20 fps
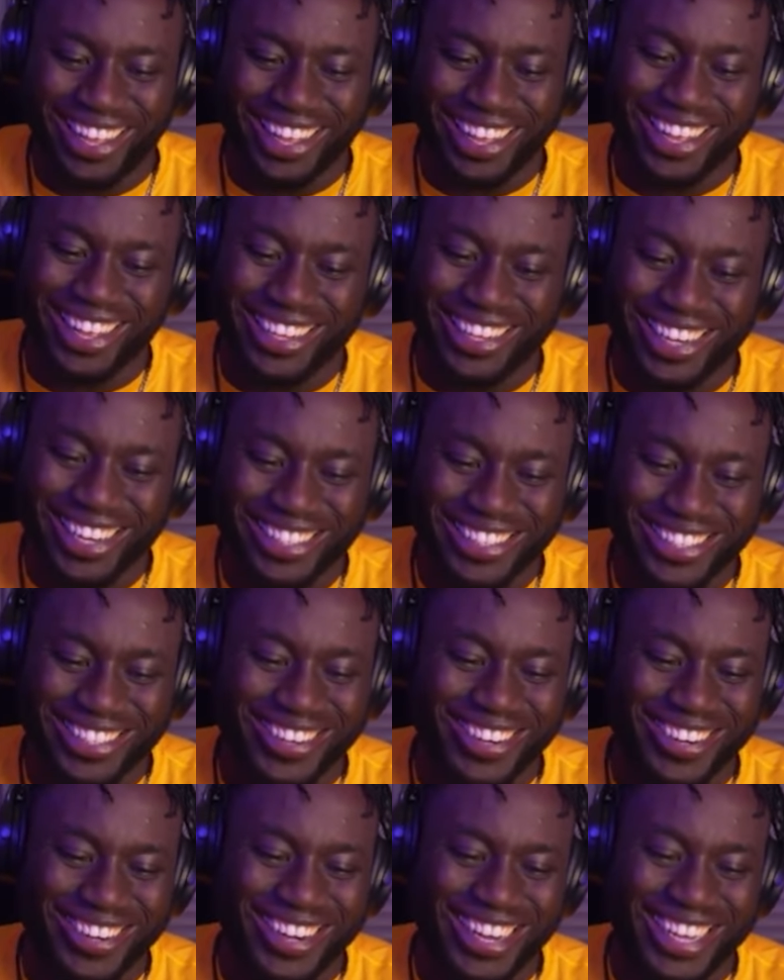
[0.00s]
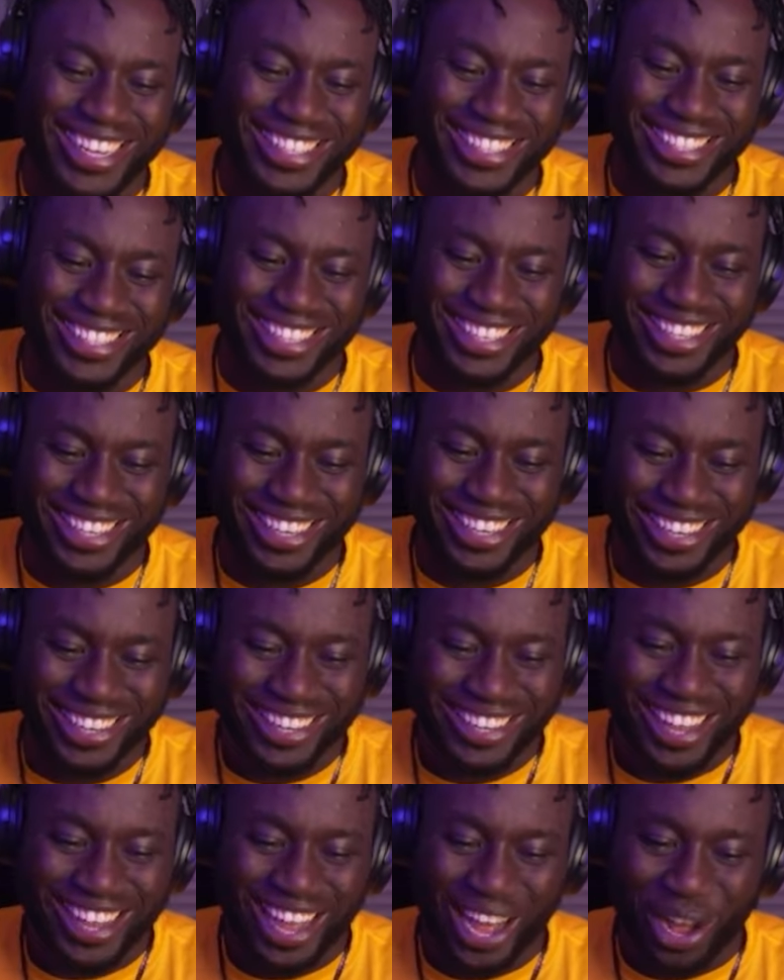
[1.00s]
That's crazy.
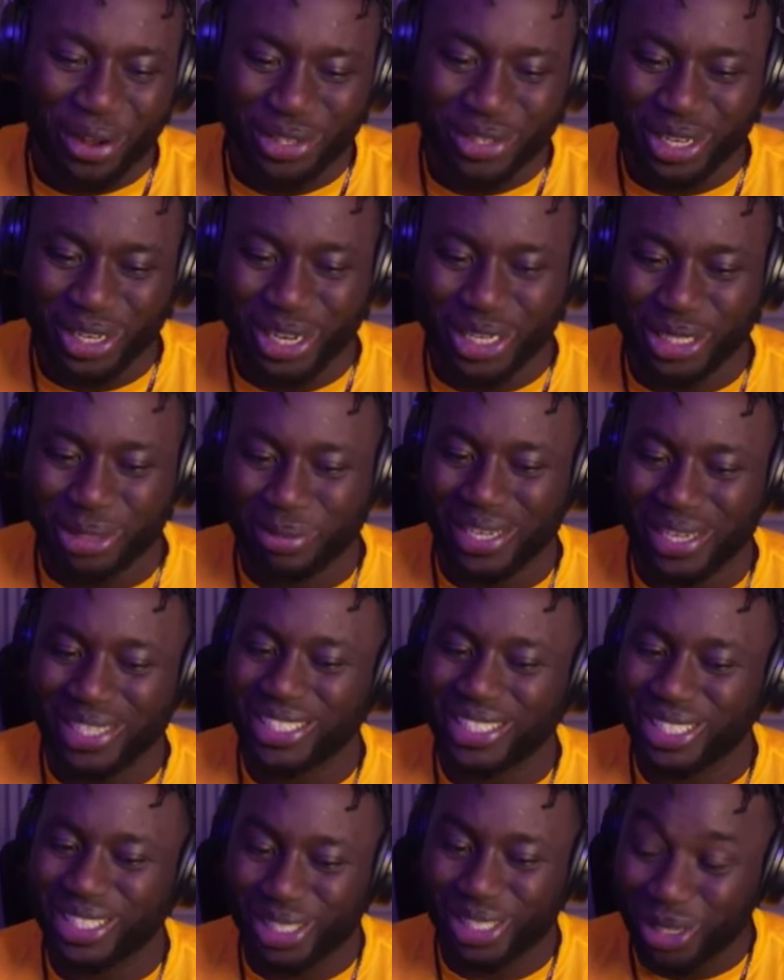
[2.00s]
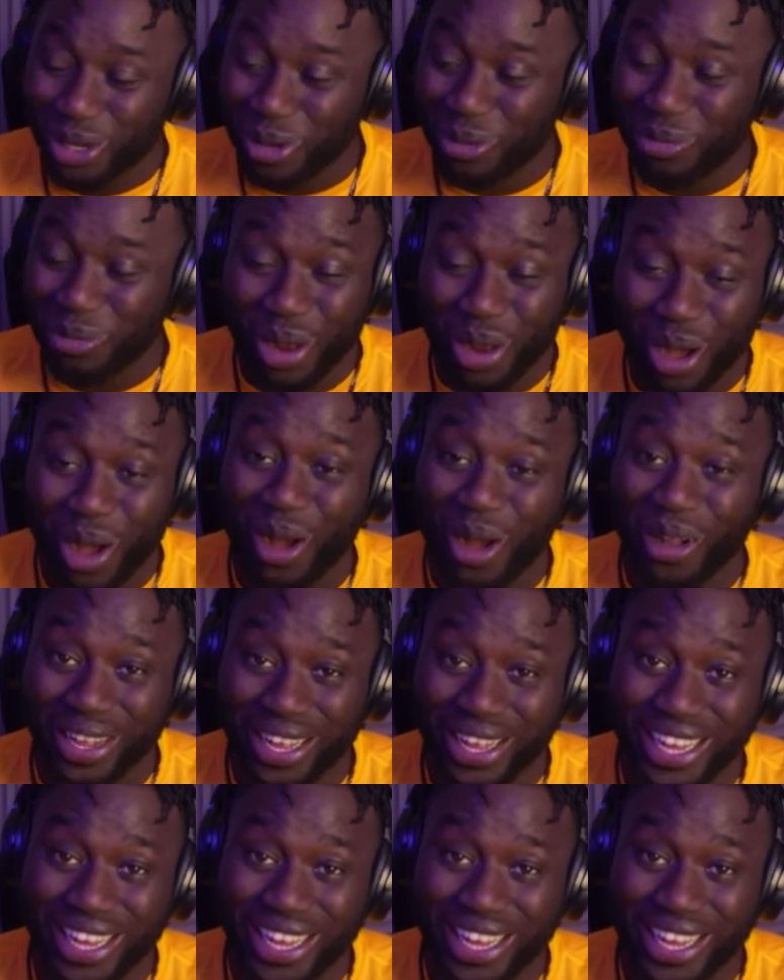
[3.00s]
I was not expecting Snoop Dogg